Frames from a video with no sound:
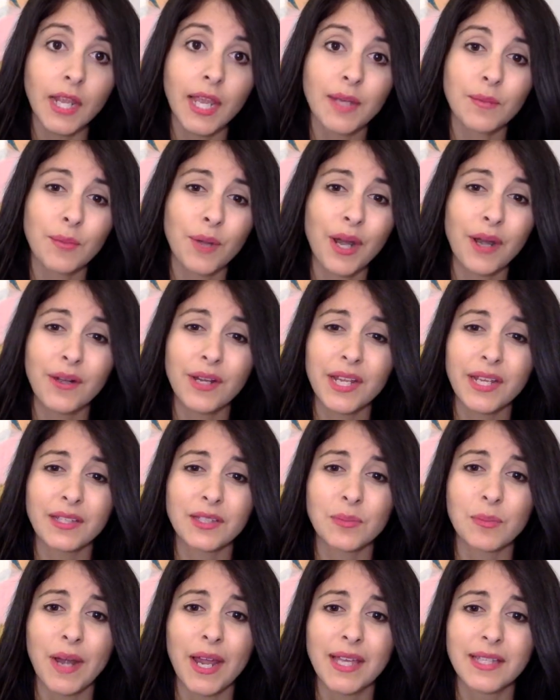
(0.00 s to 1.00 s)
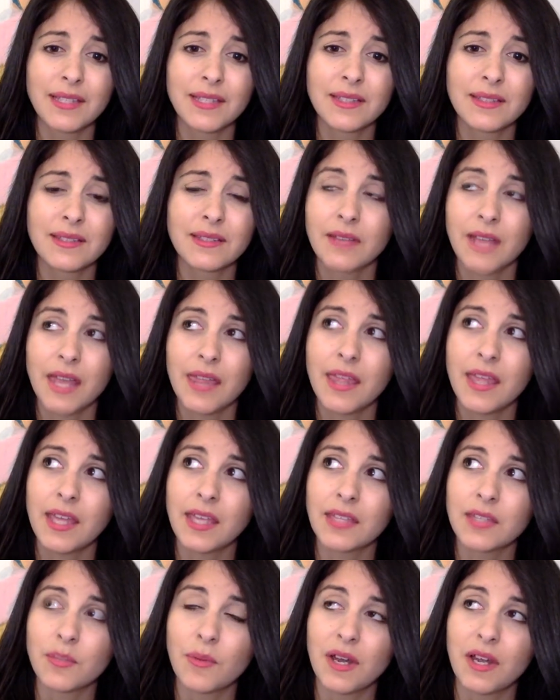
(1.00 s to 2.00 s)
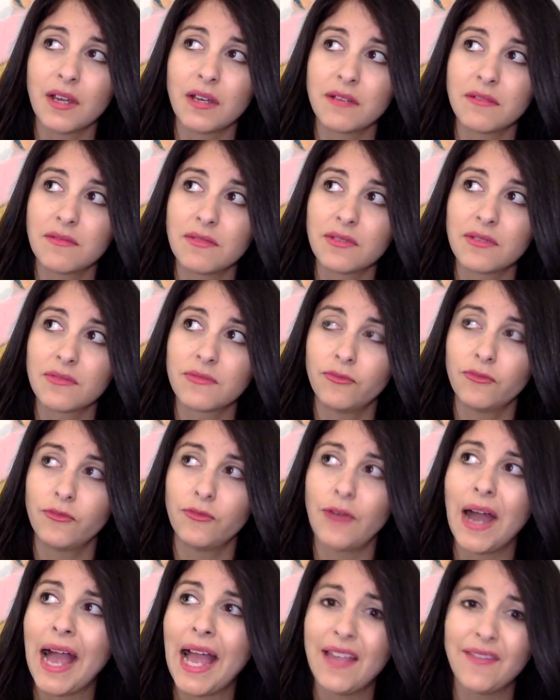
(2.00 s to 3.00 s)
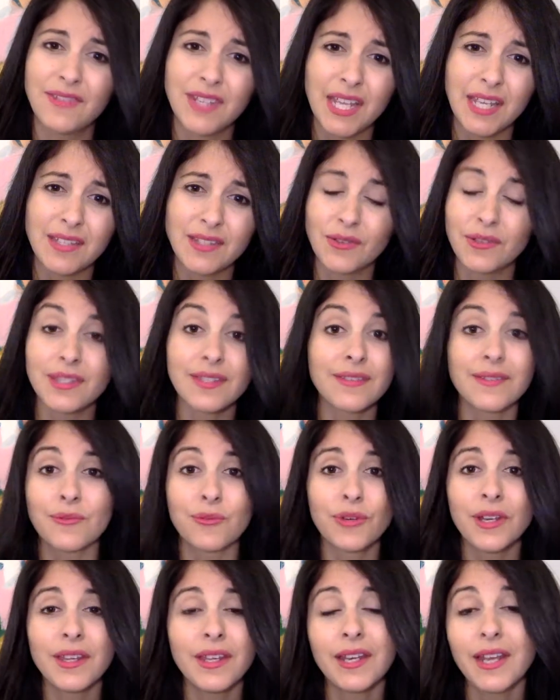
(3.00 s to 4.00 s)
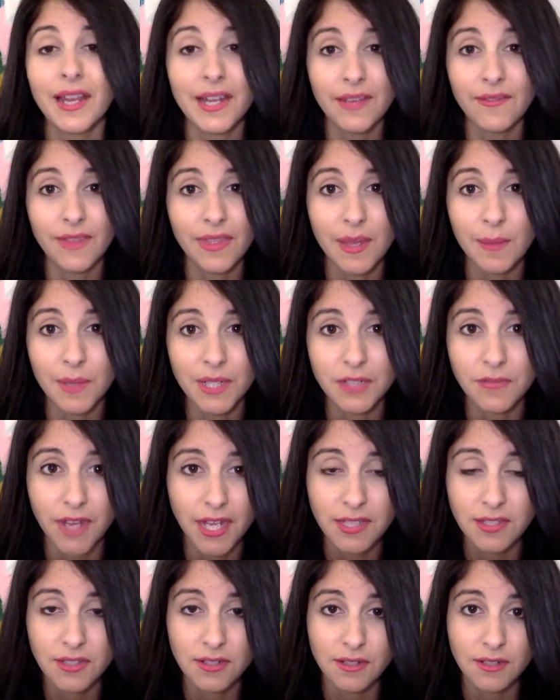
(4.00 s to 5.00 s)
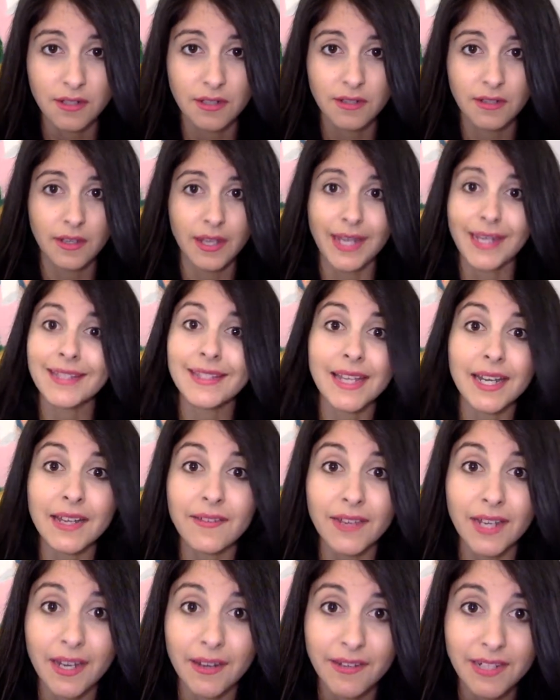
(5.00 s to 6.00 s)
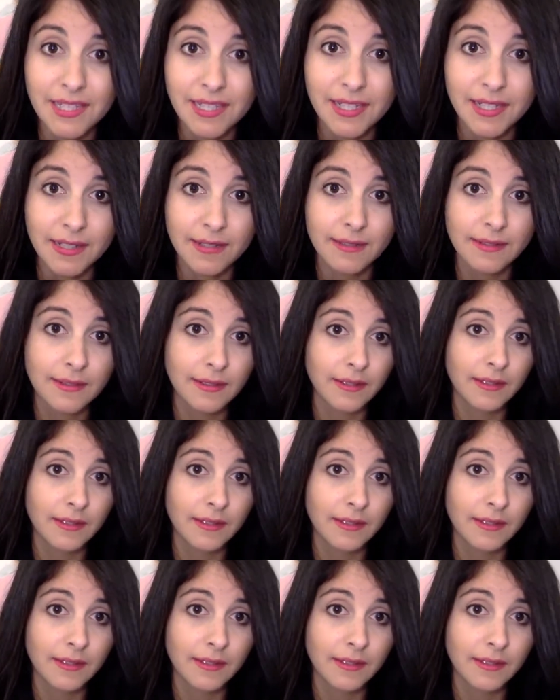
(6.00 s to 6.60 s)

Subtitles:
And Priority Express, I think, is around 5 days. So it's really not even that much faster. And it's not even guaranteed.